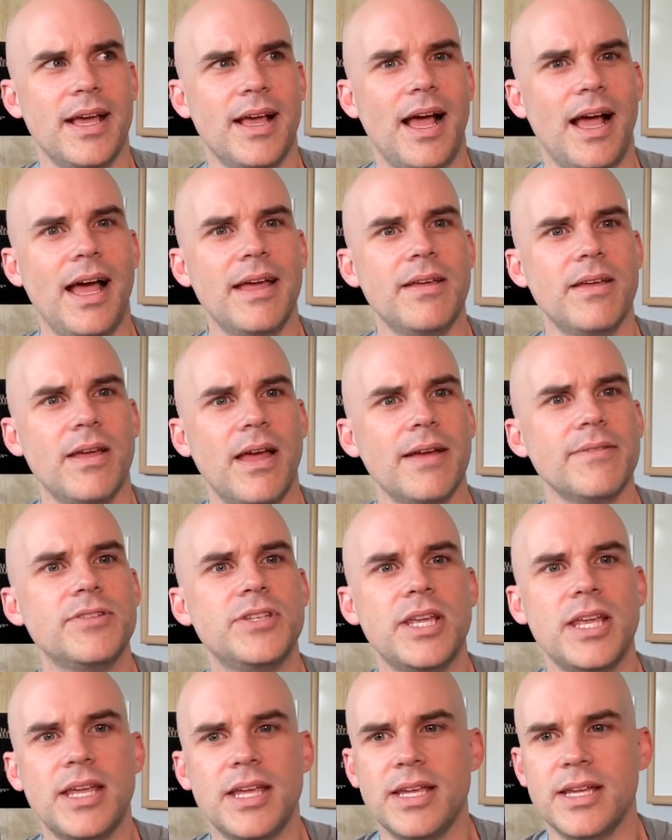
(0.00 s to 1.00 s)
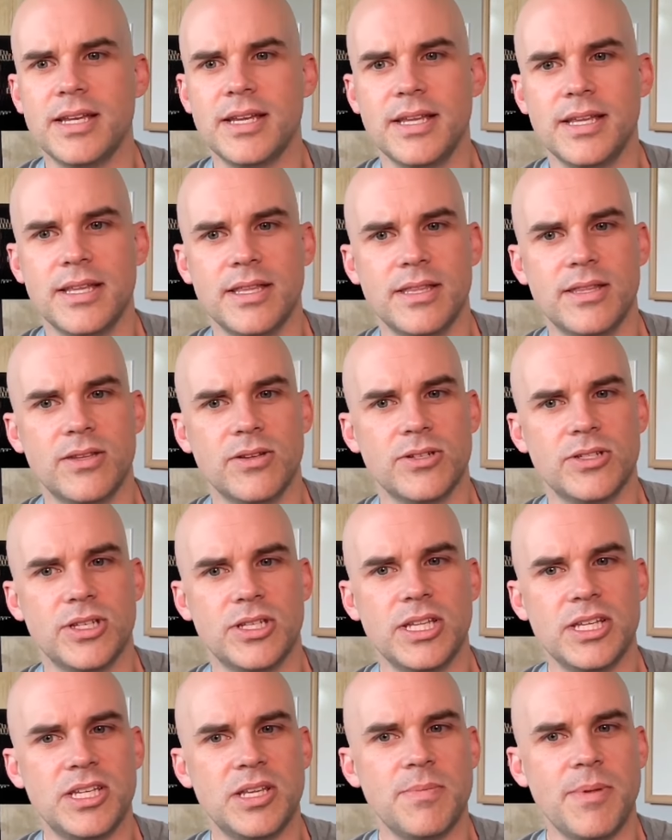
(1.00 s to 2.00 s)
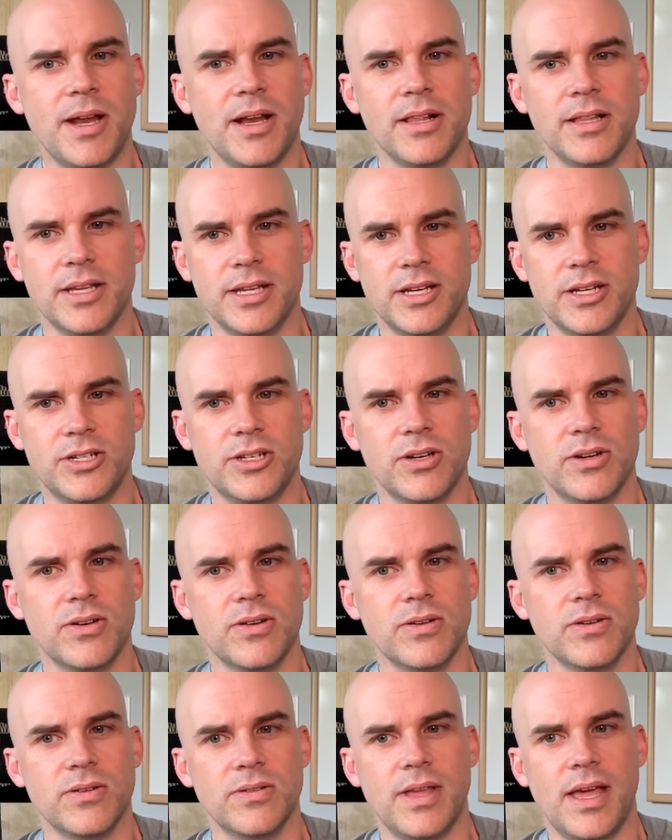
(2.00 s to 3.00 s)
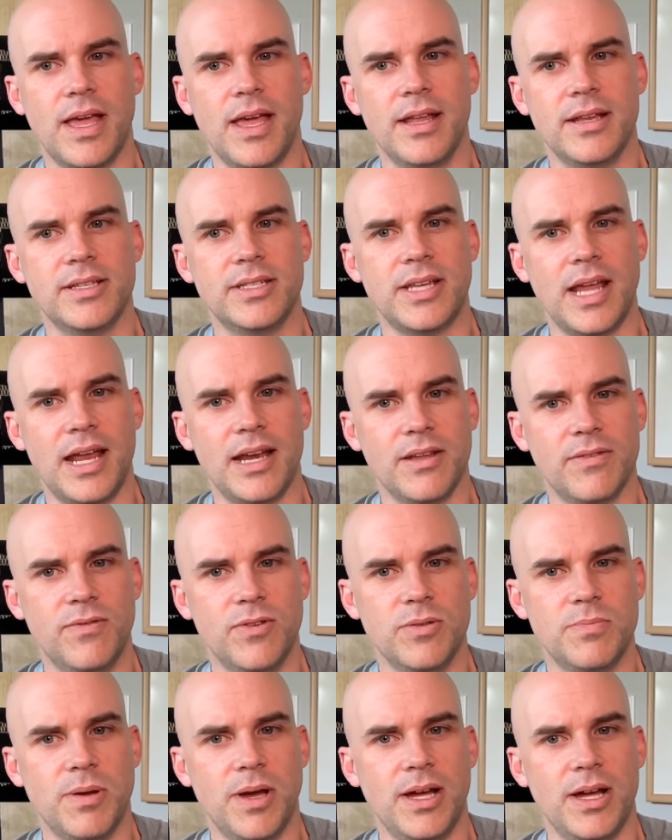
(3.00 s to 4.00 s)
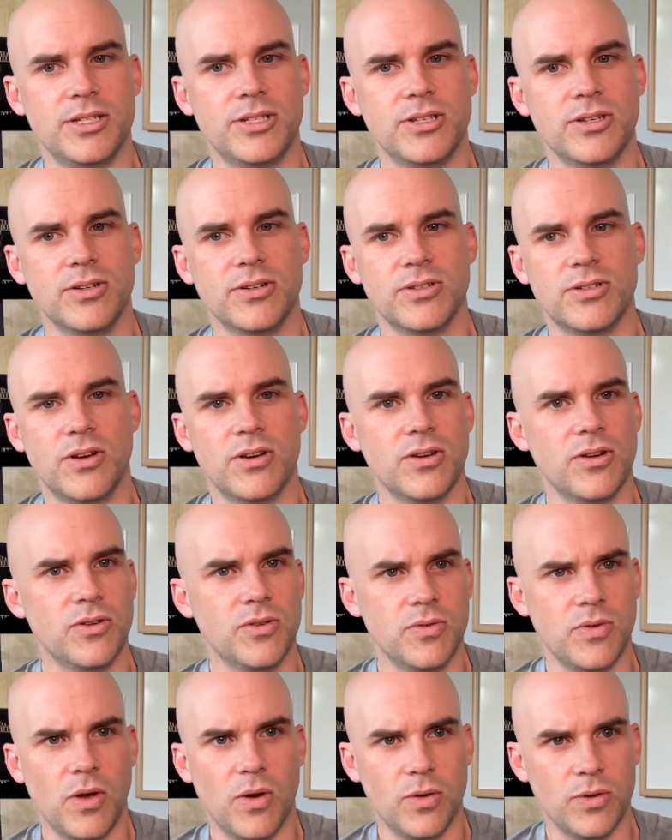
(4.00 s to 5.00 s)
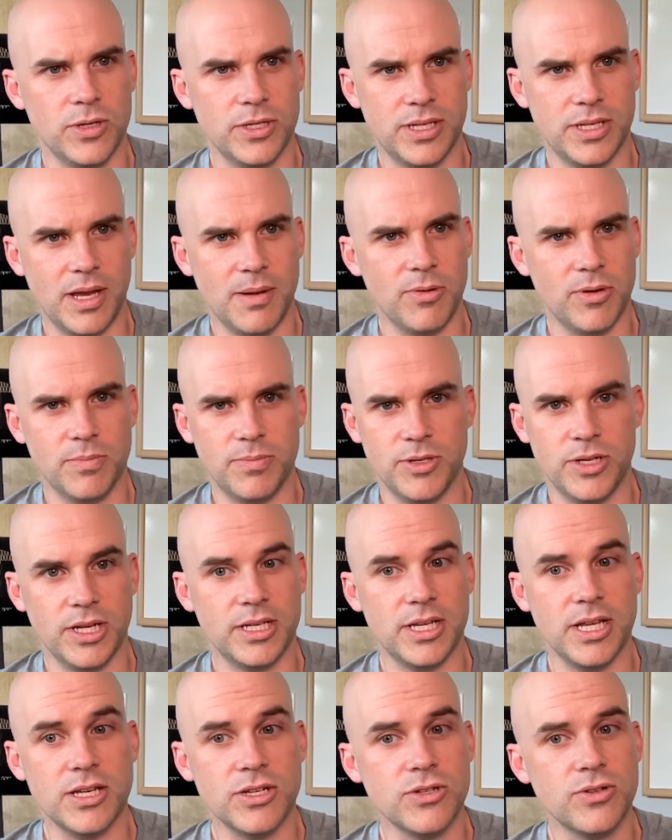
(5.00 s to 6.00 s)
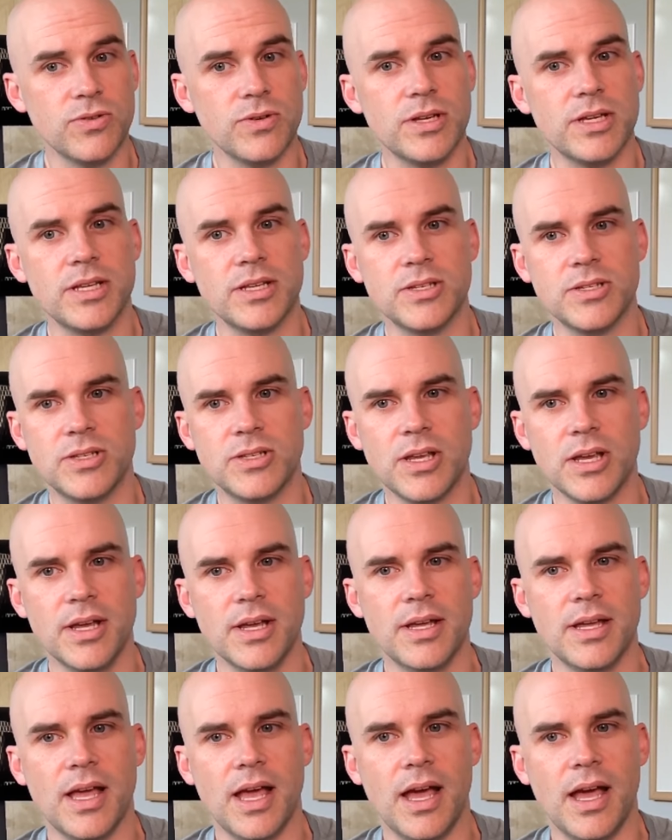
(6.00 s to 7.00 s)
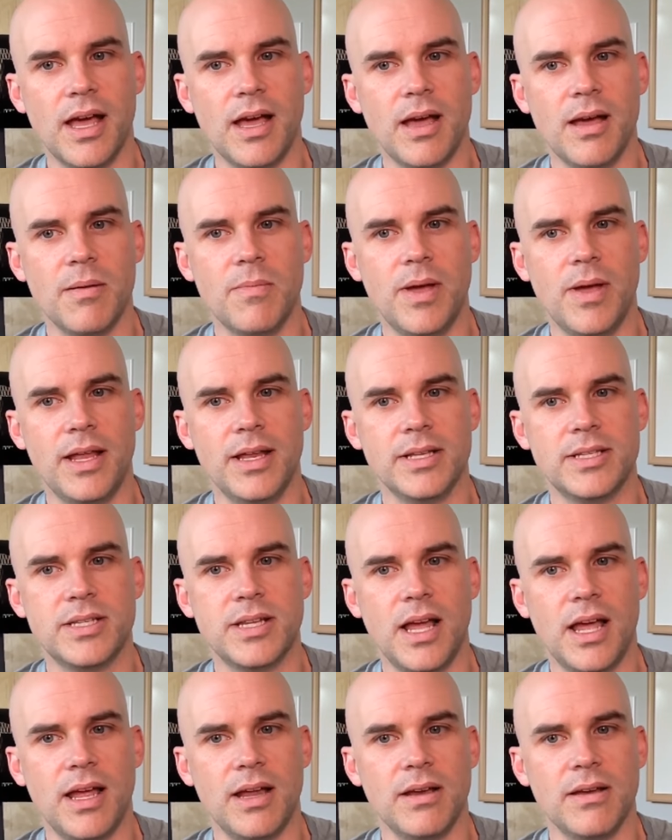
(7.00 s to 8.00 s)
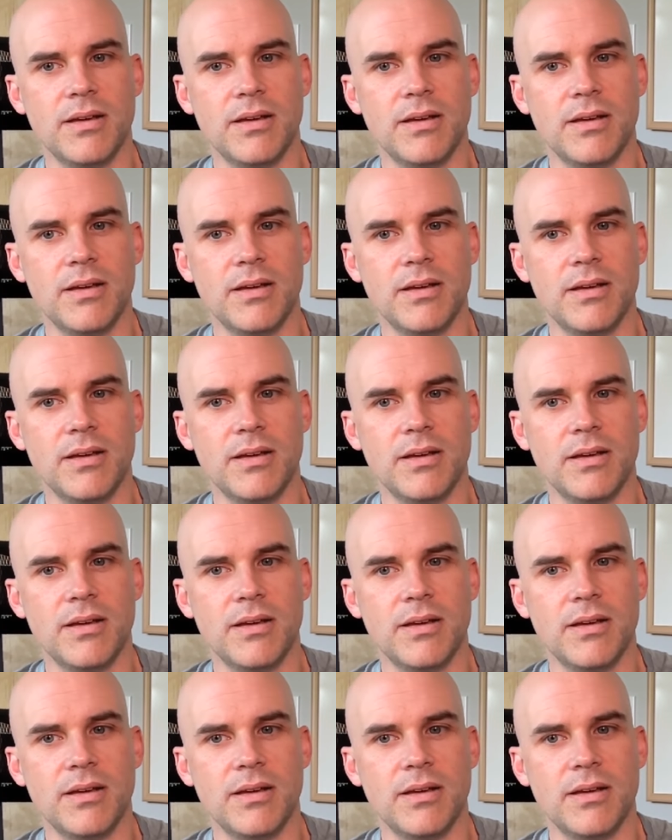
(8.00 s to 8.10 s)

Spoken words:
I've seen there's a decent amount of literature that static foot postures aren't always able to predict injuries, and it's not